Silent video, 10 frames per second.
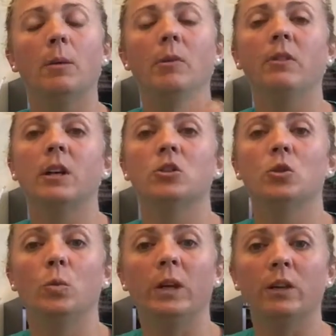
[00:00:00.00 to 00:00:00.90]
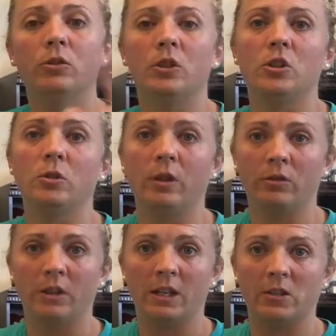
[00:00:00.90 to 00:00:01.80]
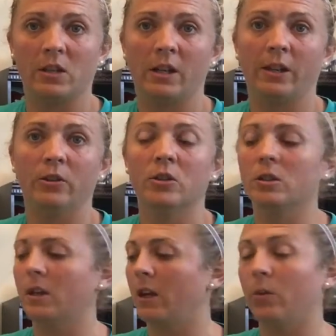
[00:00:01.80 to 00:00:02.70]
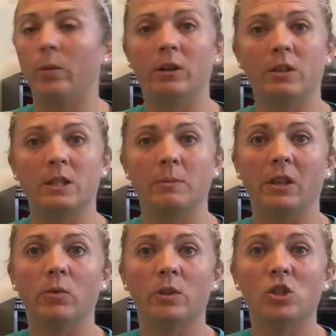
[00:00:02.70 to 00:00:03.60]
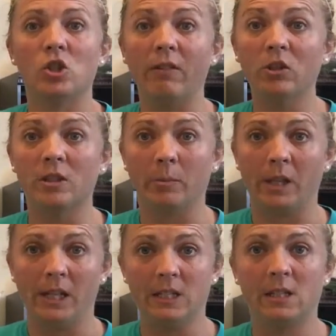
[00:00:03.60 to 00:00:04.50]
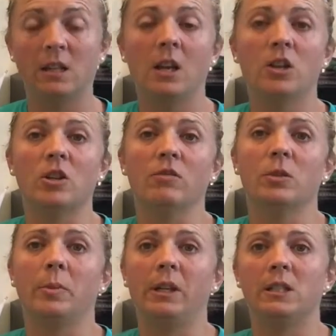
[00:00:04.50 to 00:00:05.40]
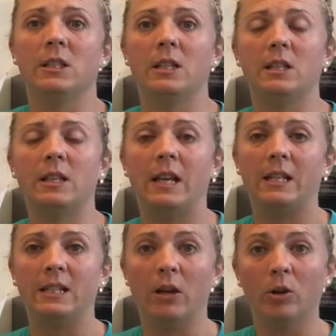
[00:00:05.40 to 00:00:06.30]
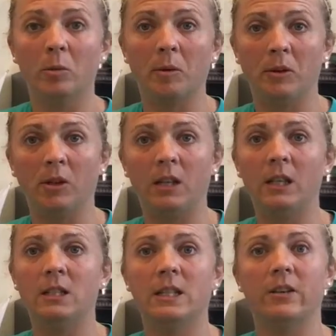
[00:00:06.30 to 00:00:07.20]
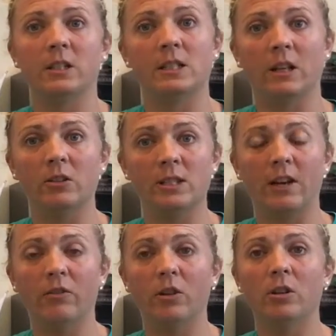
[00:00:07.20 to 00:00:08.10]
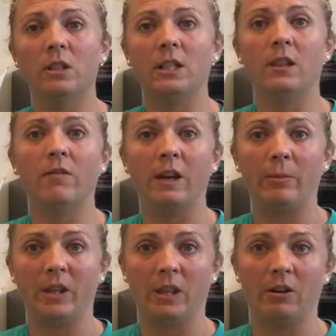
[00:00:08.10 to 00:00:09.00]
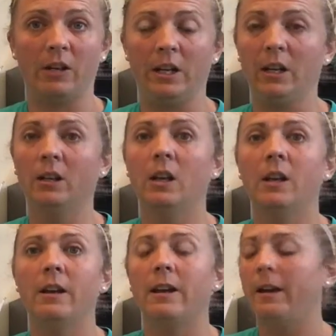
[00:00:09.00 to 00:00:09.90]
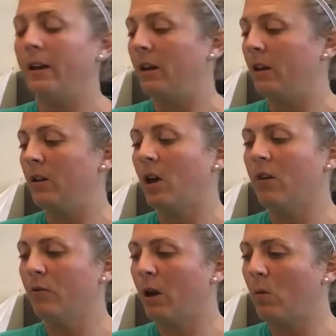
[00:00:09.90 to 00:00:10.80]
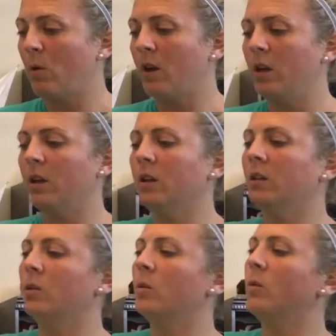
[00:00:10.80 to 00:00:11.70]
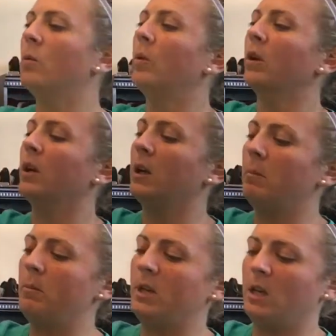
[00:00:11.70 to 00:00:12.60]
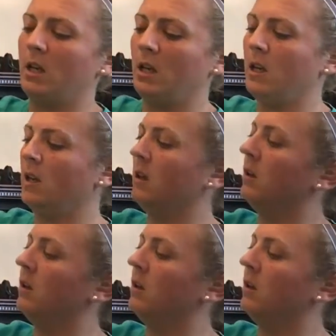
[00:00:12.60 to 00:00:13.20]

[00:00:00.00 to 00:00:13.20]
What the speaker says: Moving on to $100,000 to $200,000, the winner this month was Jefferson Place. Jefferson Place is a townhome community down in South Stafford in the Falmouth area. Off Route 1, we're going to be